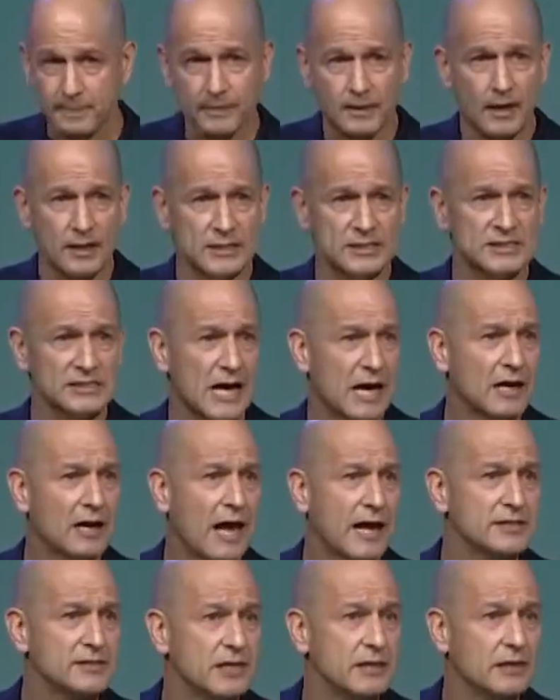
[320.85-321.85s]
It's not an
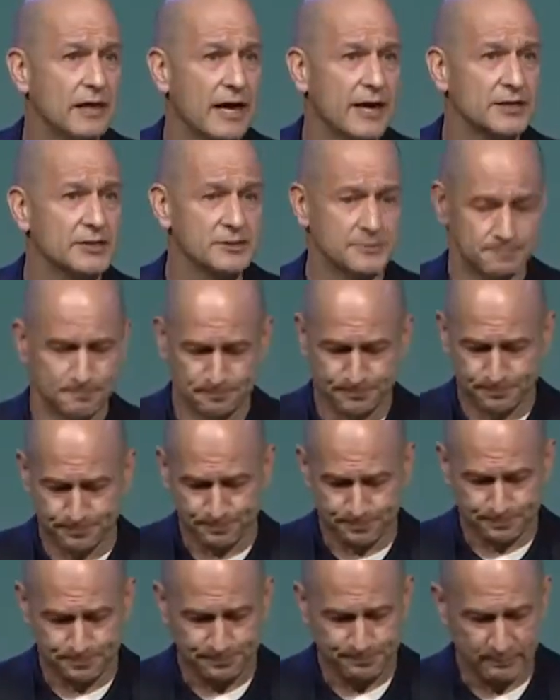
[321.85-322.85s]
asset class,
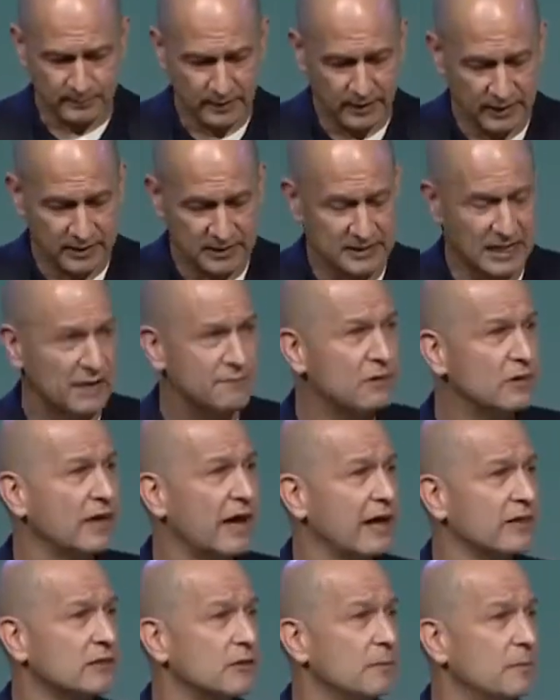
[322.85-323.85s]
it's not
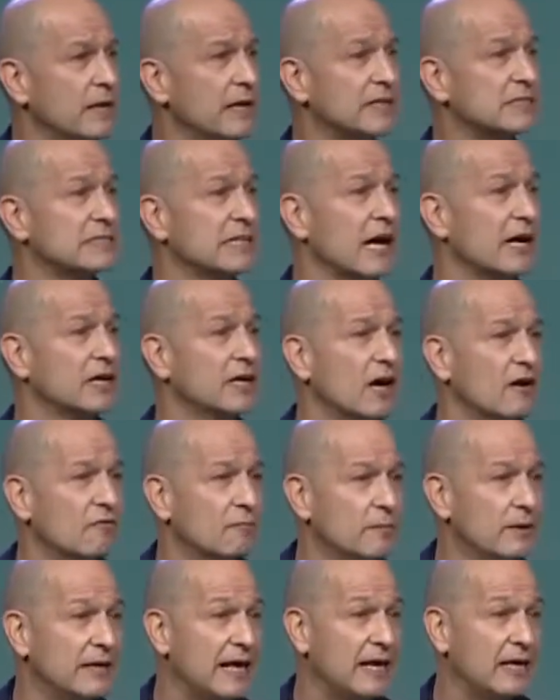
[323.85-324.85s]
philanthropy, it's not
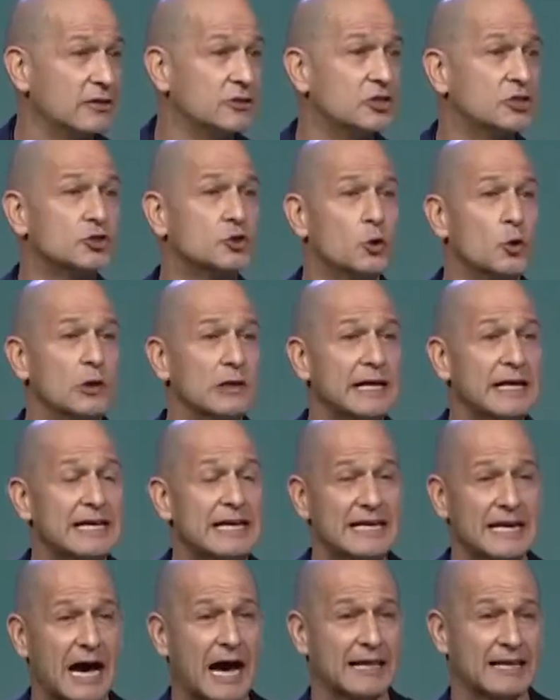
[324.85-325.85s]
government, and it is surely
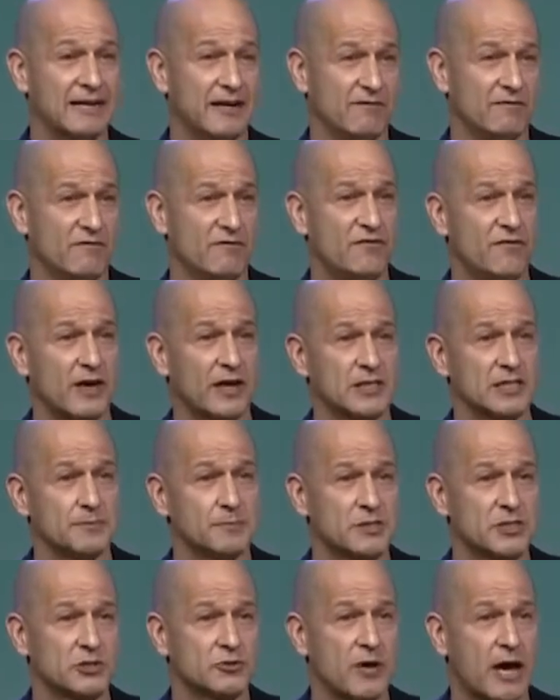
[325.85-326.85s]
not an
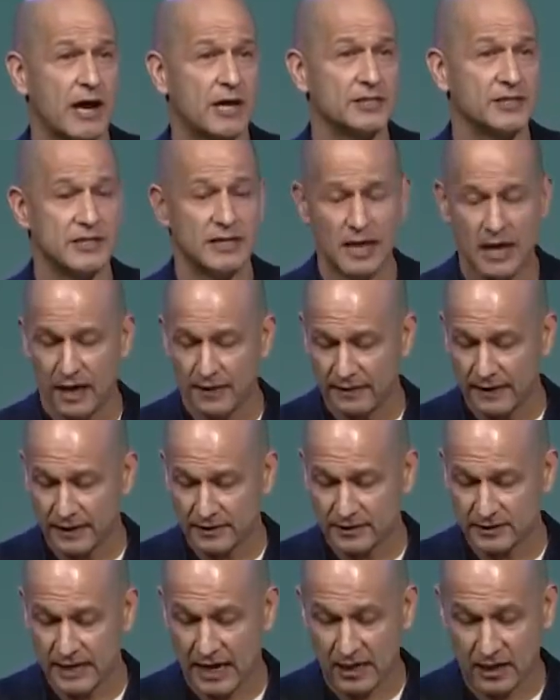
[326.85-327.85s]
investment strategy that
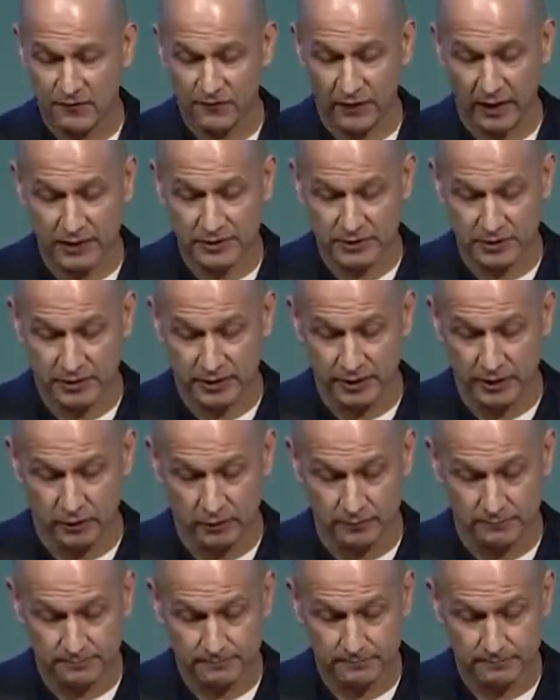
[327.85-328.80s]
sacrifices yield.